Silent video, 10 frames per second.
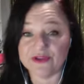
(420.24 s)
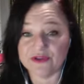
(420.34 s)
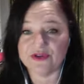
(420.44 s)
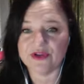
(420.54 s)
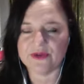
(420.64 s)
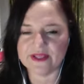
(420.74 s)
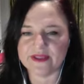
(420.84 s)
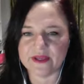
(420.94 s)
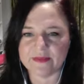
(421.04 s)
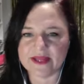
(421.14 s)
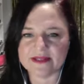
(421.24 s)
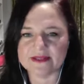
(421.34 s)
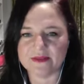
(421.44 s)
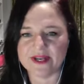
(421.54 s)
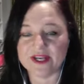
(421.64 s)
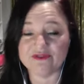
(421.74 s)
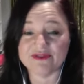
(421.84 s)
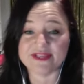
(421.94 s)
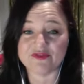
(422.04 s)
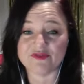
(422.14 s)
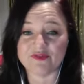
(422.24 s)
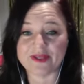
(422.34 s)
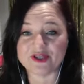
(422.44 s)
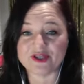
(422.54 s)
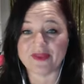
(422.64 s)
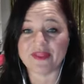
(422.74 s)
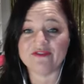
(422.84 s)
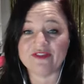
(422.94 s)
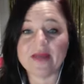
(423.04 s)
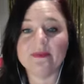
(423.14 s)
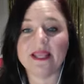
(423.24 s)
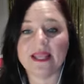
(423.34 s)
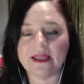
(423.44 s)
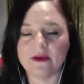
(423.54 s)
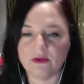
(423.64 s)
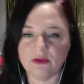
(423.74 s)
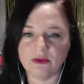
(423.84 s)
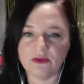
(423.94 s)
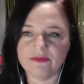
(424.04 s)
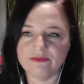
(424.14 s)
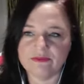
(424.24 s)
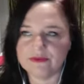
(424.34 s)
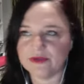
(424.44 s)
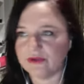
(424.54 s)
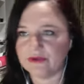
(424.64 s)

know anything about someone and you receive information about their family or, you know,